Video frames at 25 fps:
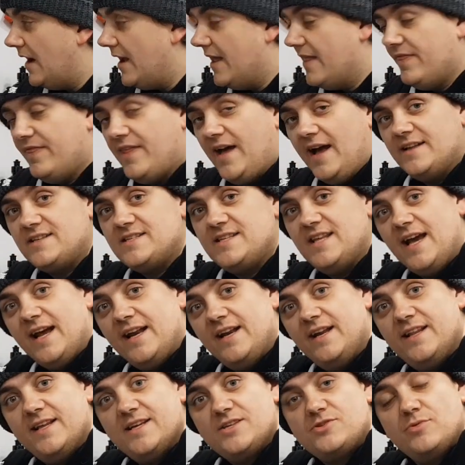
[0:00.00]
That's the
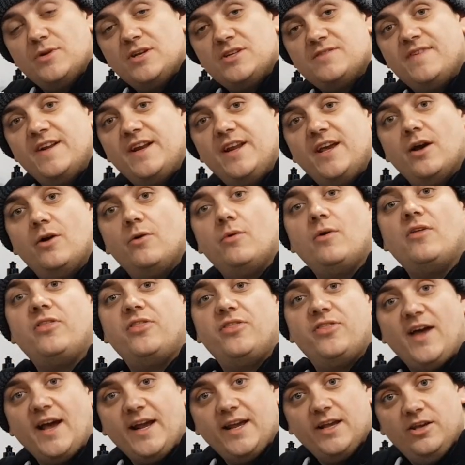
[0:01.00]
end of this week's video.
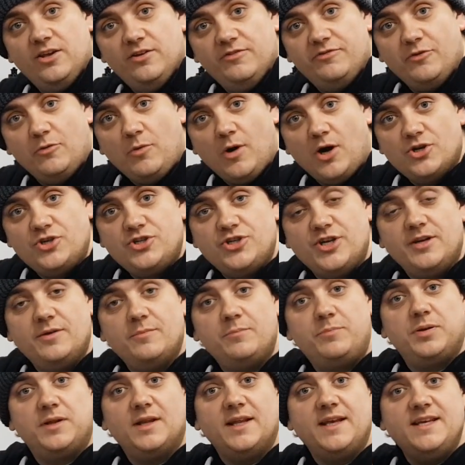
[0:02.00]
Thank you for
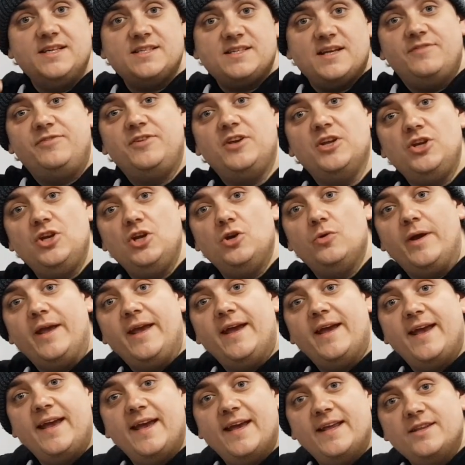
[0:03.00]
watching. Please, if you're new
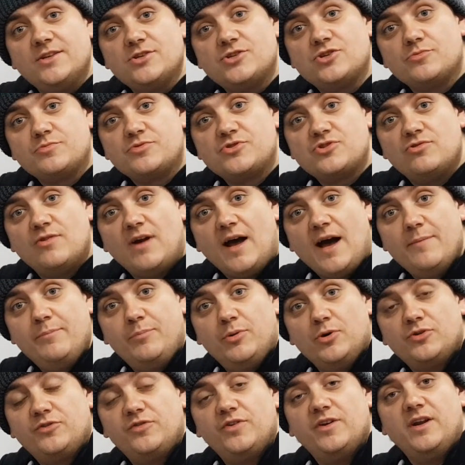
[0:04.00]
here, hit the subscribe
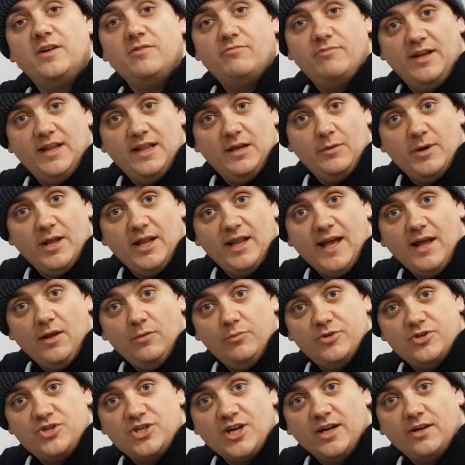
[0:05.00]
button. It really will
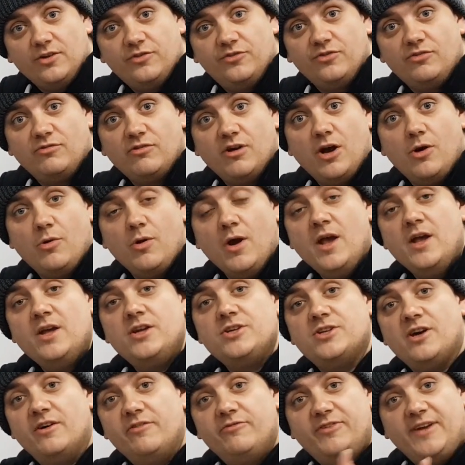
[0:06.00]
help the channel to grow.
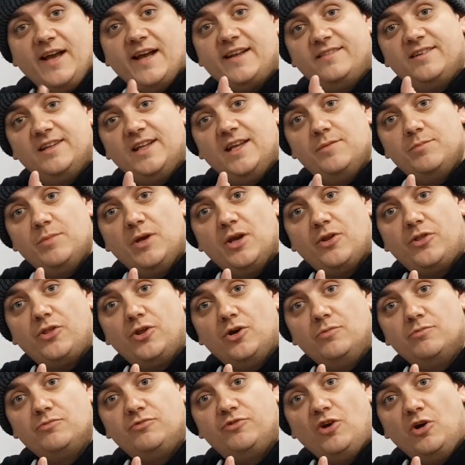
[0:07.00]
Don't forget to leave me a
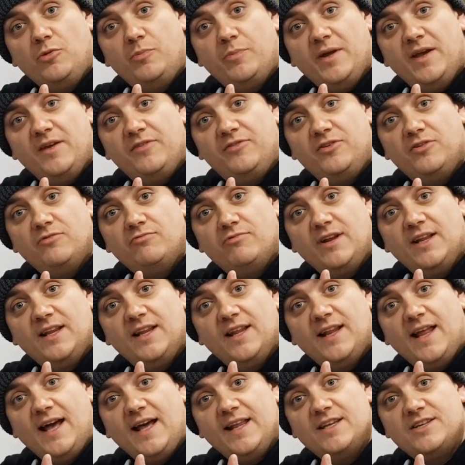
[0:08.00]
thumbs up if you
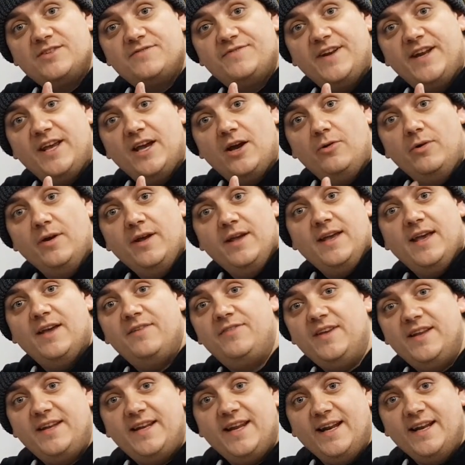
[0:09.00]
really like this video.
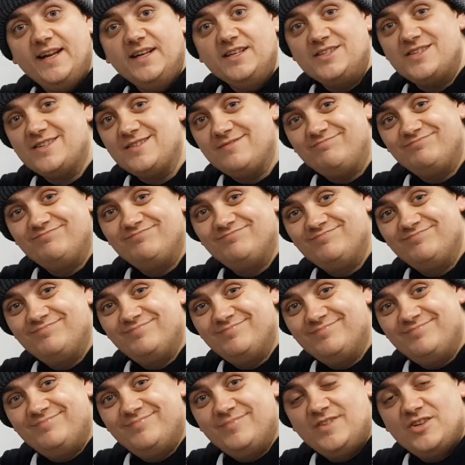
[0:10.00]
If you didn't,
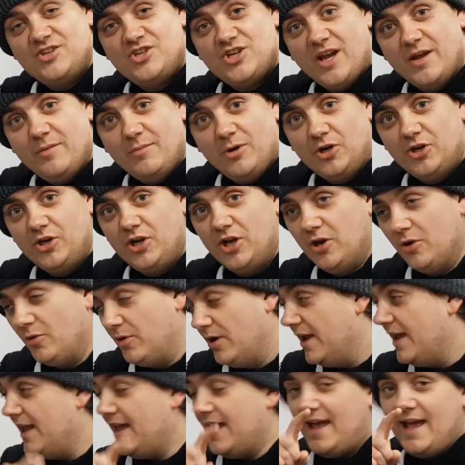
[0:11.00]
shame on you.
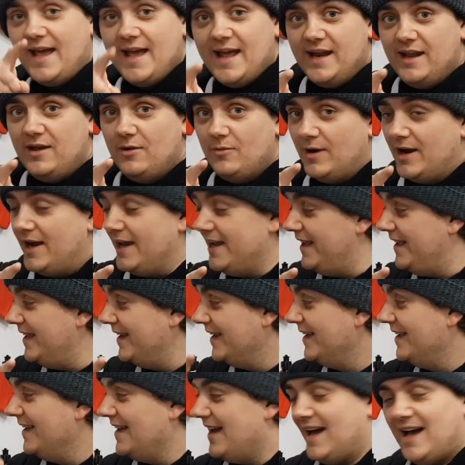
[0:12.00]
Anyway,
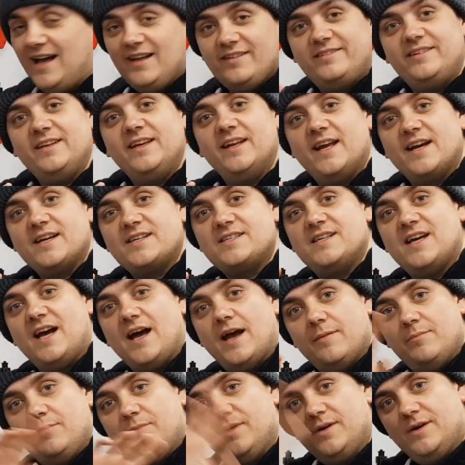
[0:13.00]
I'll see you next
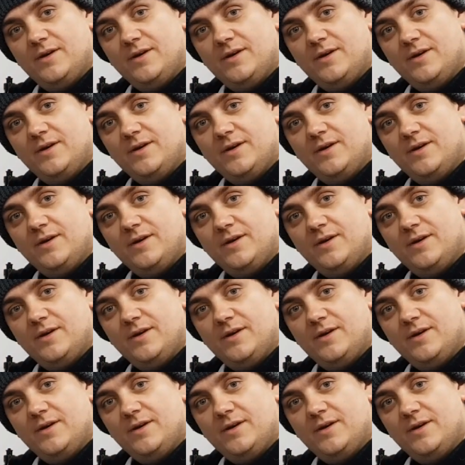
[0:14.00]
time.